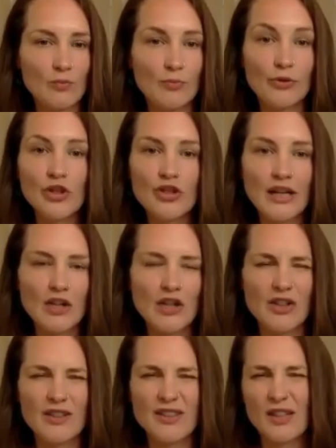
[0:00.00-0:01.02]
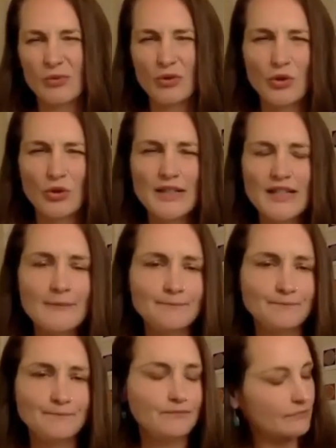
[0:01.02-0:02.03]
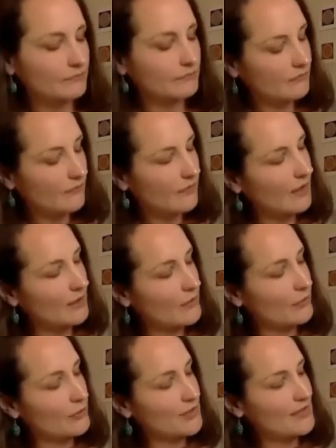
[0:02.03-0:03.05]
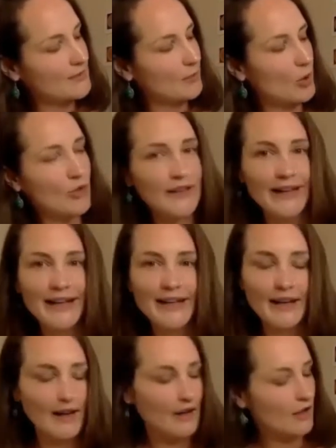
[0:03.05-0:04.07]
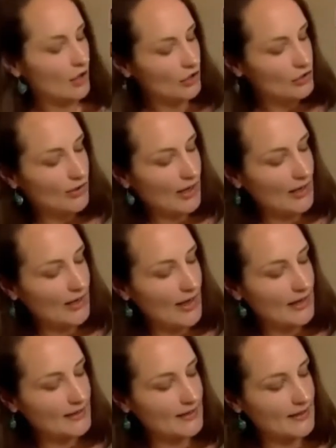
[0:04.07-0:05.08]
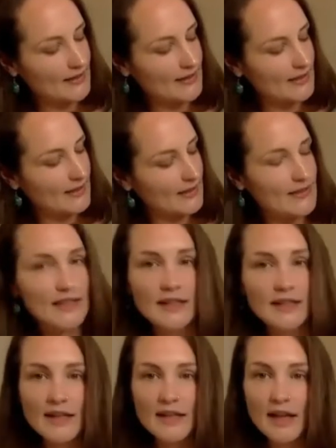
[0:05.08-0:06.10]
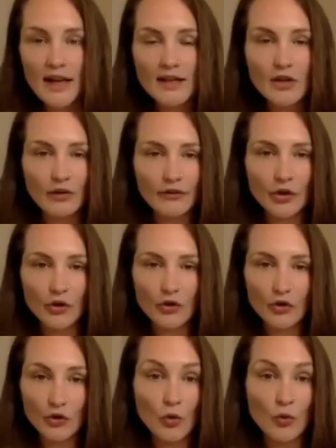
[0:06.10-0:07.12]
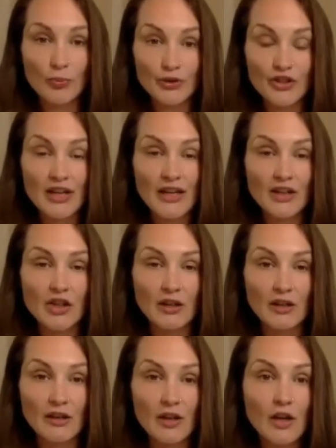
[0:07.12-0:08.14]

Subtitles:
projections, I would call them. And through this portal here, you can access instantly any of your soul projection.